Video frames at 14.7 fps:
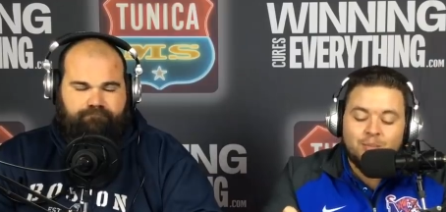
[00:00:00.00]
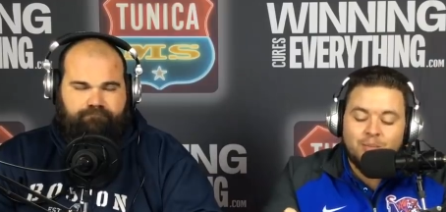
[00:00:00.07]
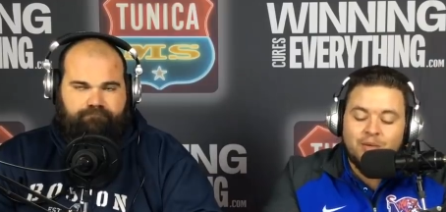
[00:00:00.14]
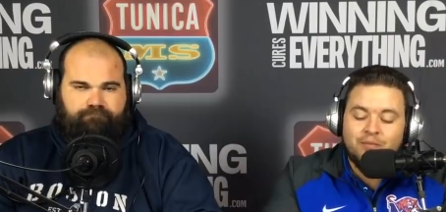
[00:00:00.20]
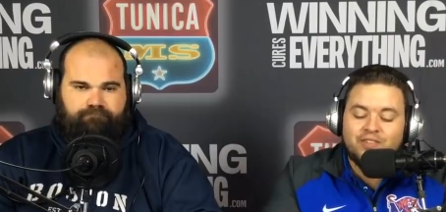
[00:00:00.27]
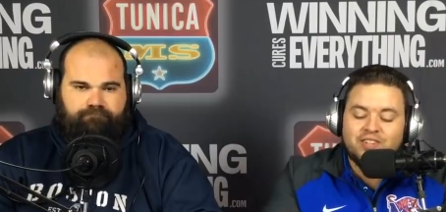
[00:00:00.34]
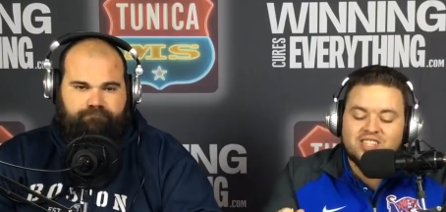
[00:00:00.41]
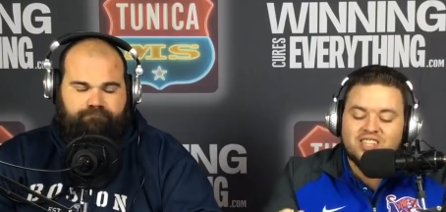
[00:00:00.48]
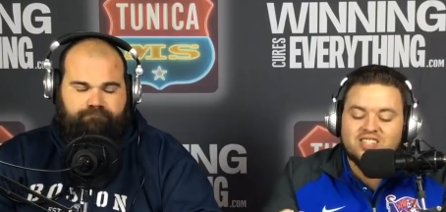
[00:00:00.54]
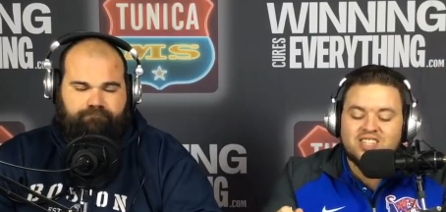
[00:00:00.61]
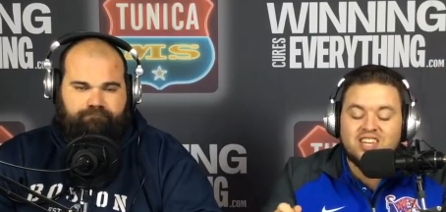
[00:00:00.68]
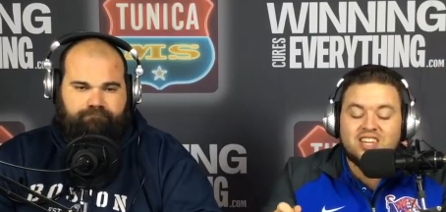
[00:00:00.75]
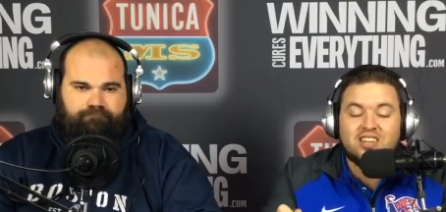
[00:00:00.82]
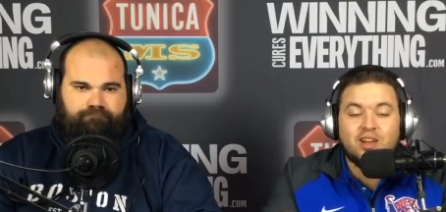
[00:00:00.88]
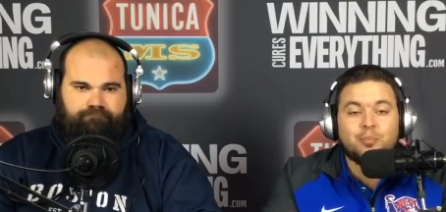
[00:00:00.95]
Speaker 1: Memphis is
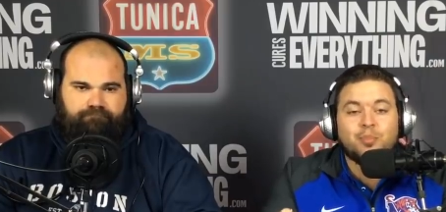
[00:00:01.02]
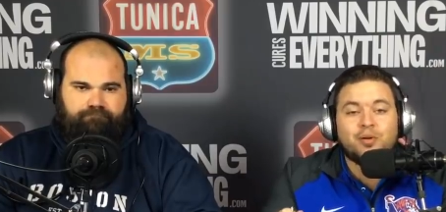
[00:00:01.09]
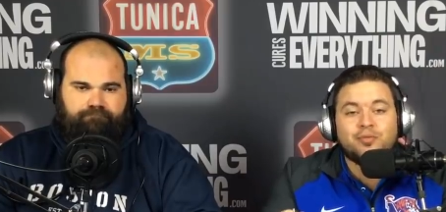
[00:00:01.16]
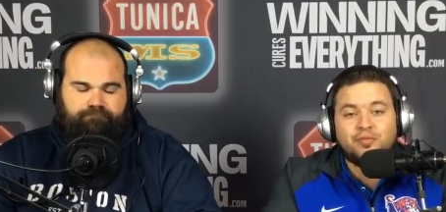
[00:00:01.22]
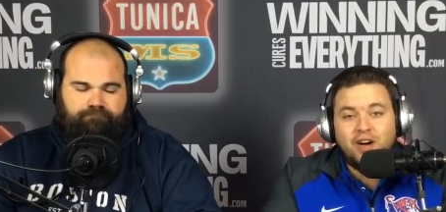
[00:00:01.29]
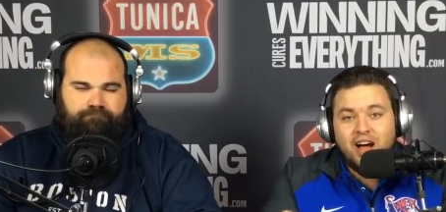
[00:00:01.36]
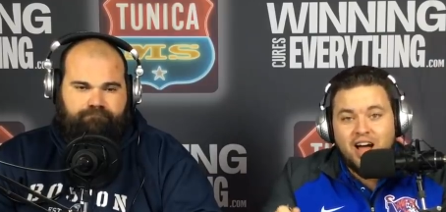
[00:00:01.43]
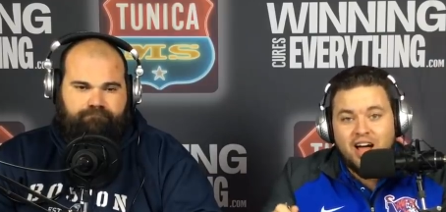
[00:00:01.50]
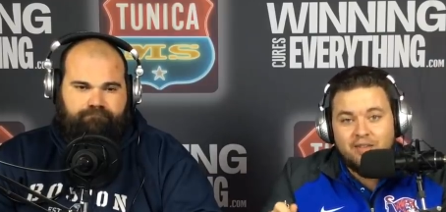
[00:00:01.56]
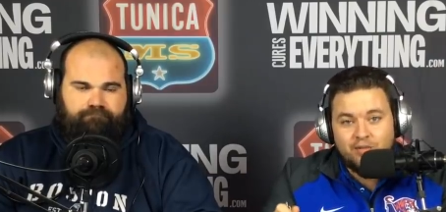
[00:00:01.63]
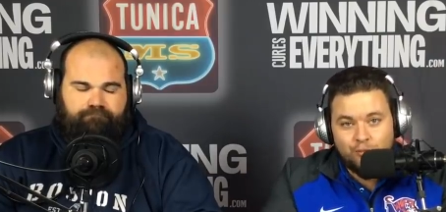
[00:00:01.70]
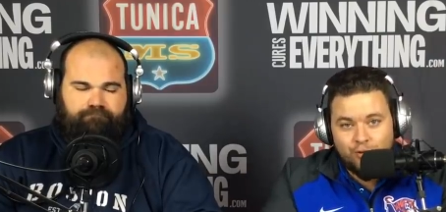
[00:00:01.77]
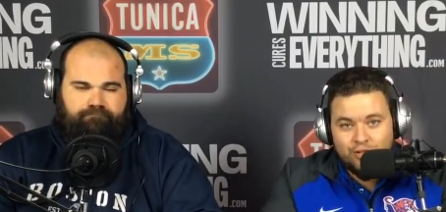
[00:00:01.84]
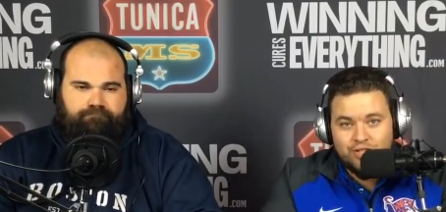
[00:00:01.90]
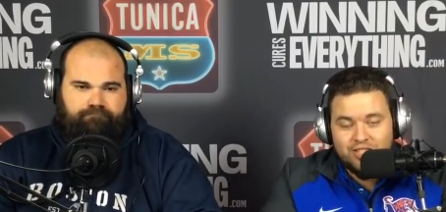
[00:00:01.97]
the number five
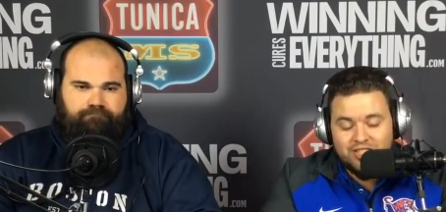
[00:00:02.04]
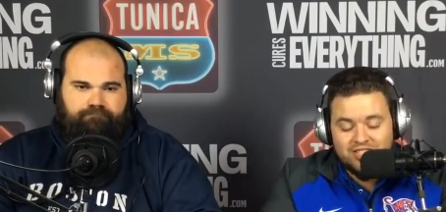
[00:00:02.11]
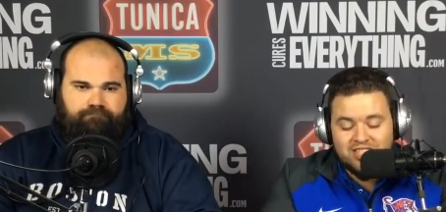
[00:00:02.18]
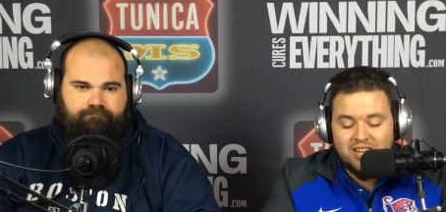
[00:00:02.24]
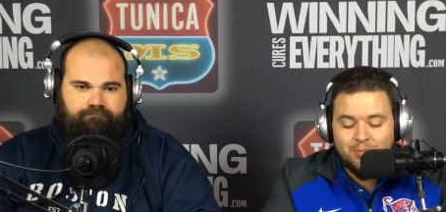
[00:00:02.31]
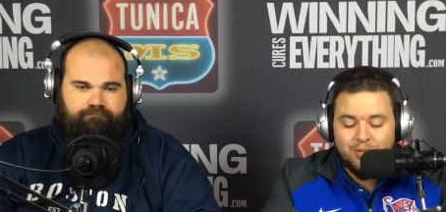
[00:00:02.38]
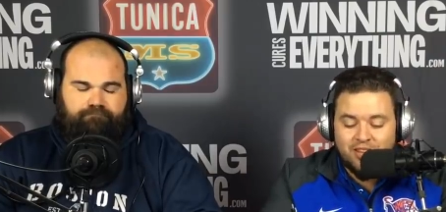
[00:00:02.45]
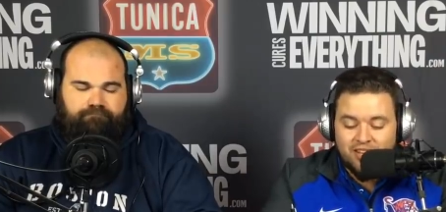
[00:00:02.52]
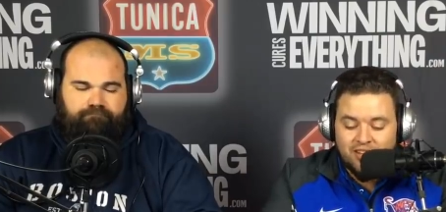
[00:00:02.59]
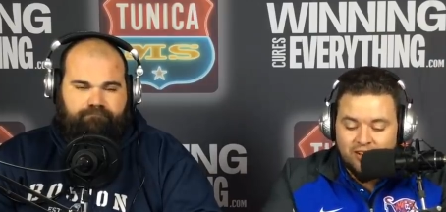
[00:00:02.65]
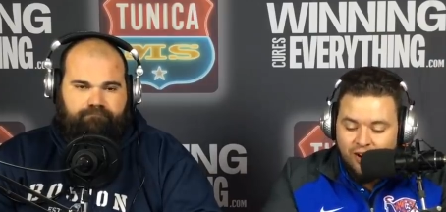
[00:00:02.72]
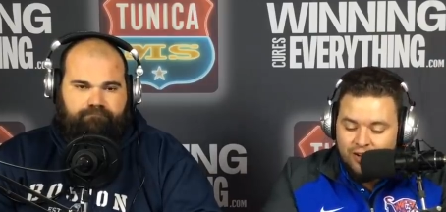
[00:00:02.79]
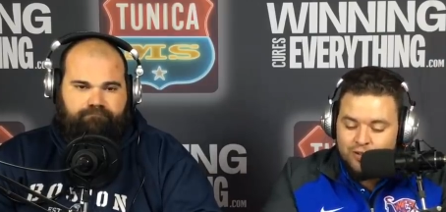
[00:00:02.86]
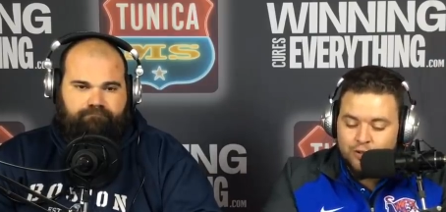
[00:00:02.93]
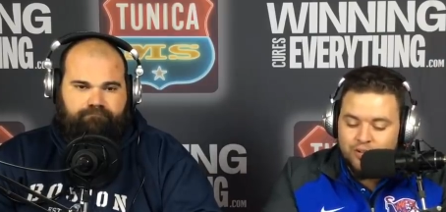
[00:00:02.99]
rushing team in the
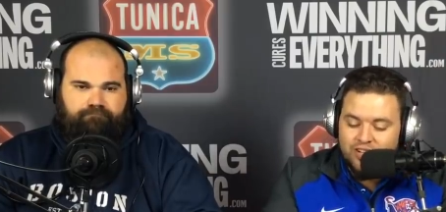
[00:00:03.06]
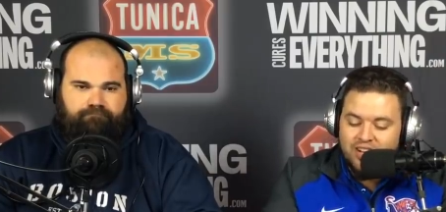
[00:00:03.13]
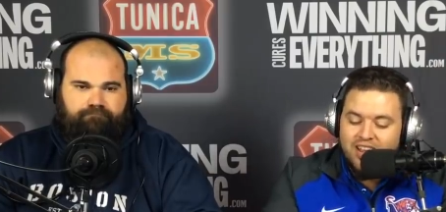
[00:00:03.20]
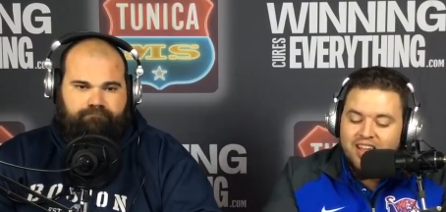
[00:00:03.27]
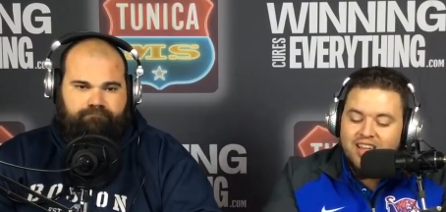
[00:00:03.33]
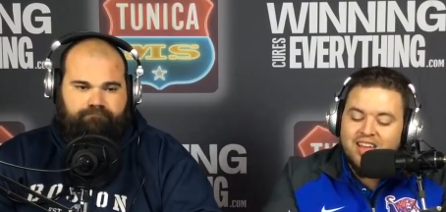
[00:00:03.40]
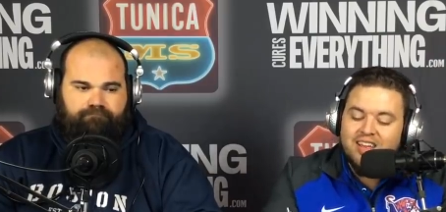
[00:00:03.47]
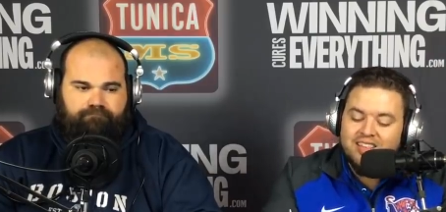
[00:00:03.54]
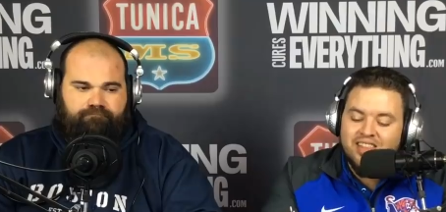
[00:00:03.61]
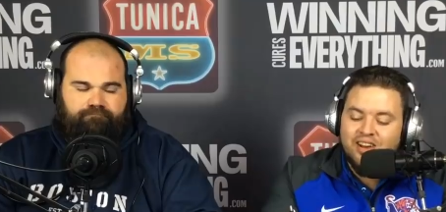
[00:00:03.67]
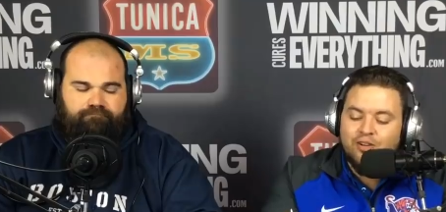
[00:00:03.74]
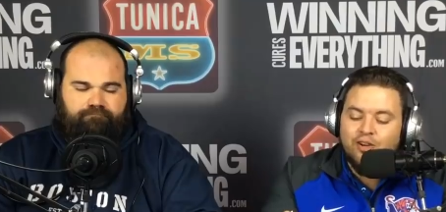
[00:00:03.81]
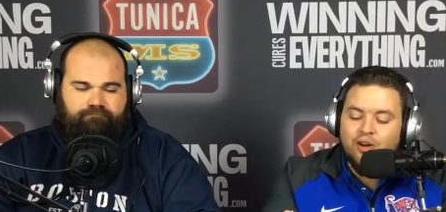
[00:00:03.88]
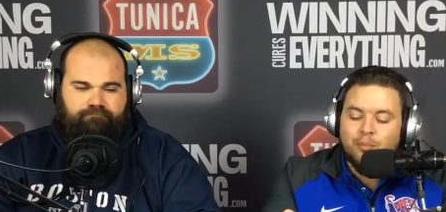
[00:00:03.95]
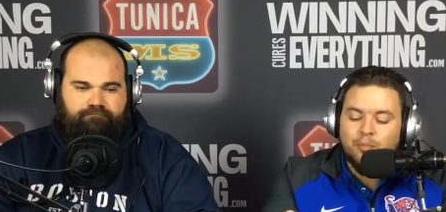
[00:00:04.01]
country. They
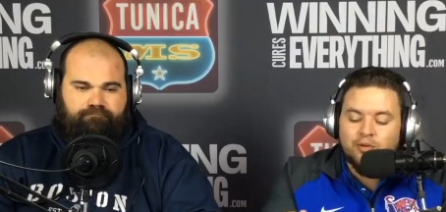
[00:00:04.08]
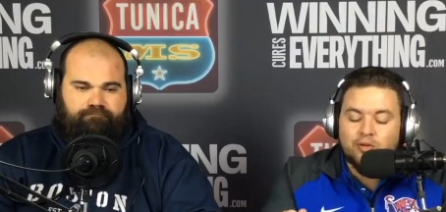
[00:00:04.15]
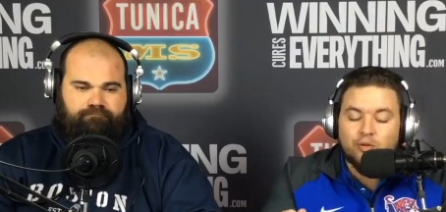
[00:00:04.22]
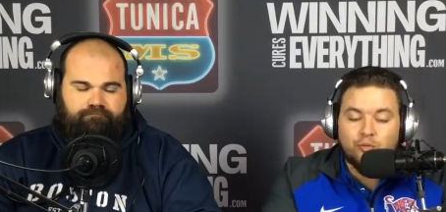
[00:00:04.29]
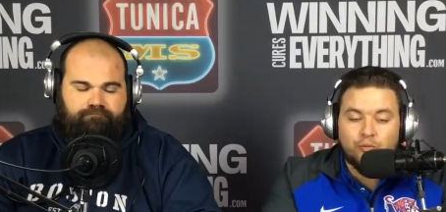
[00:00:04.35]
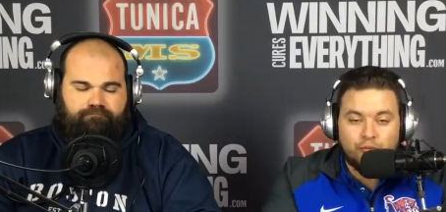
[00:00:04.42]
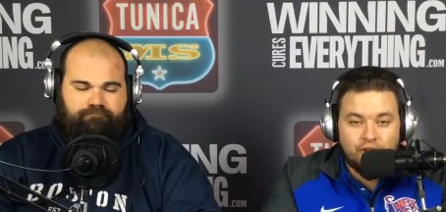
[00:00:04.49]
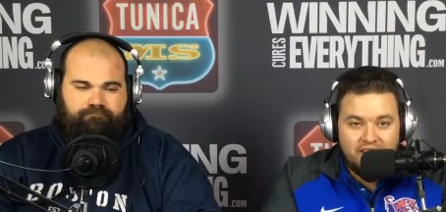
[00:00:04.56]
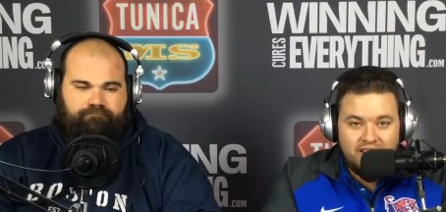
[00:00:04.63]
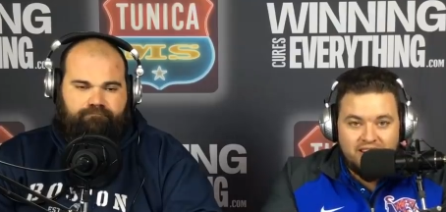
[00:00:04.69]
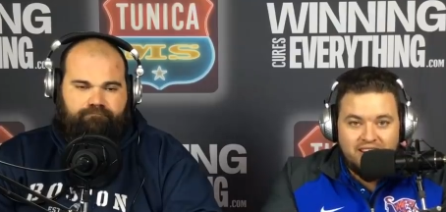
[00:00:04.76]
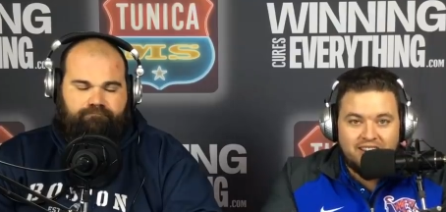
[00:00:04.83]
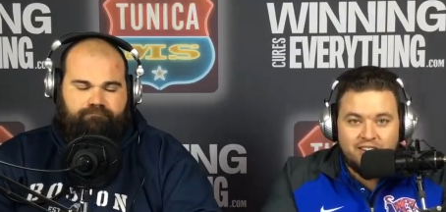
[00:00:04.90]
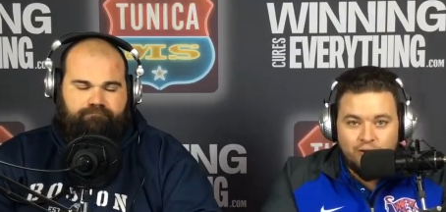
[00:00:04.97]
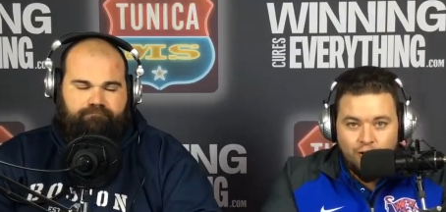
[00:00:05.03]
are number three
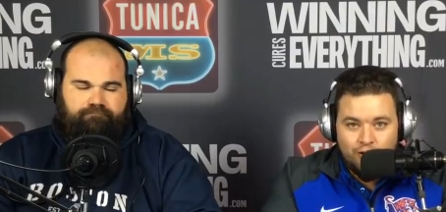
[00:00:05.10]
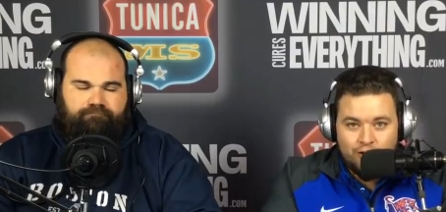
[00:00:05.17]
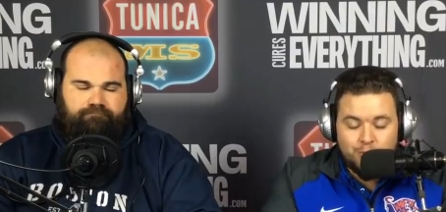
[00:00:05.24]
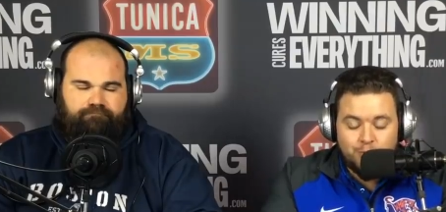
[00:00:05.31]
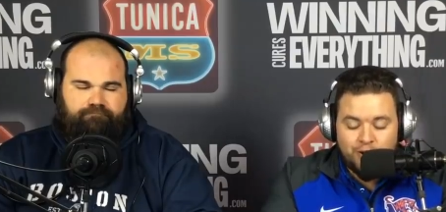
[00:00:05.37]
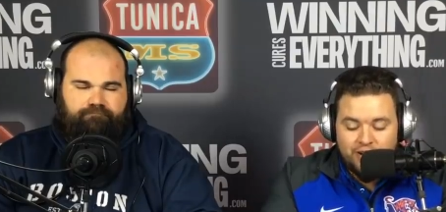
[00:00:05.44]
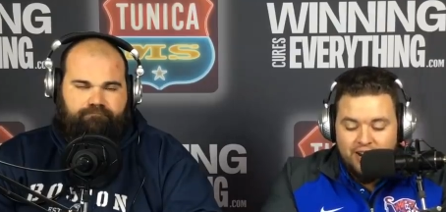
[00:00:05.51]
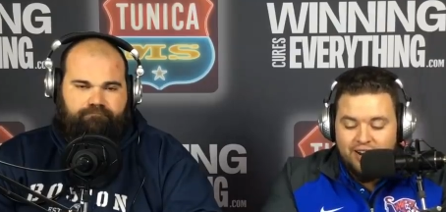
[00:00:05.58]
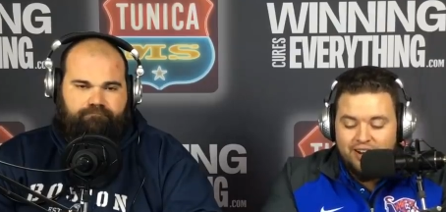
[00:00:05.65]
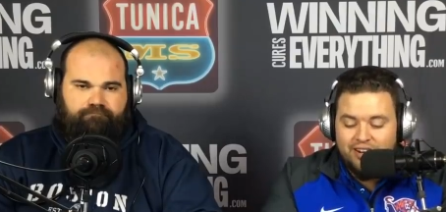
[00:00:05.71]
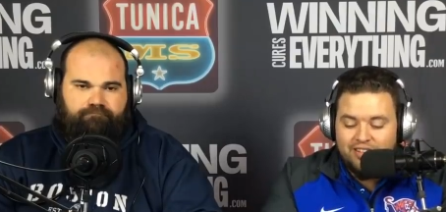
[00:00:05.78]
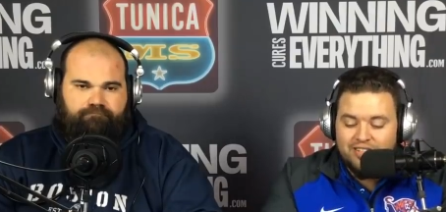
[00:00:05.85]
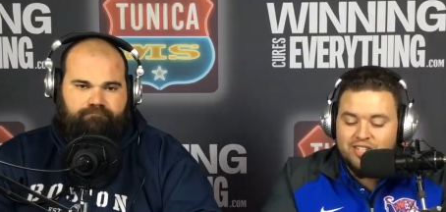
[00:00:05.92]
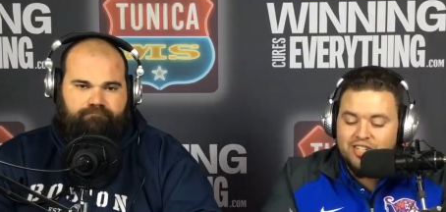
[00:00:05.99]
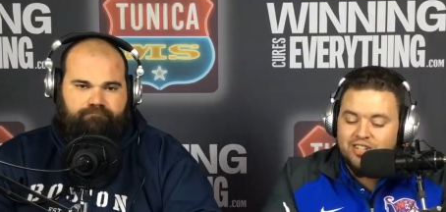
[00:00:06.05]
in yards per carry
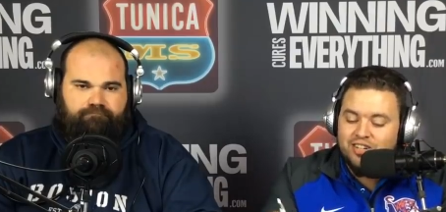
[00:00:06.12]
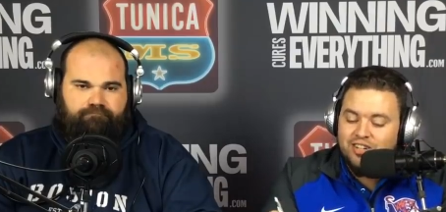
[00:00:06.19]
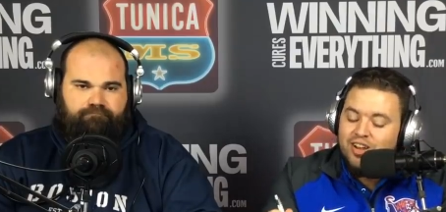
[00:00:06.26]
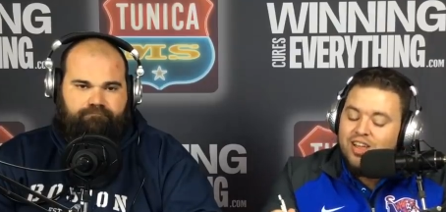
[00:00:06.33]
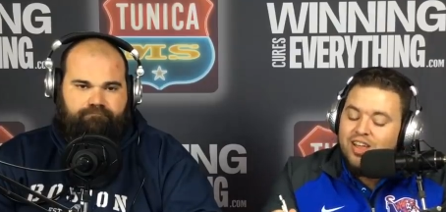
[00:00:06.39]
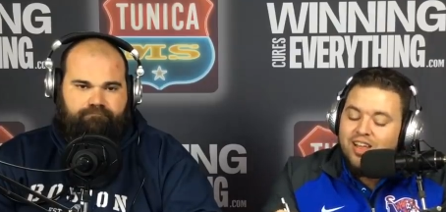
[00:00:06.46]
this year.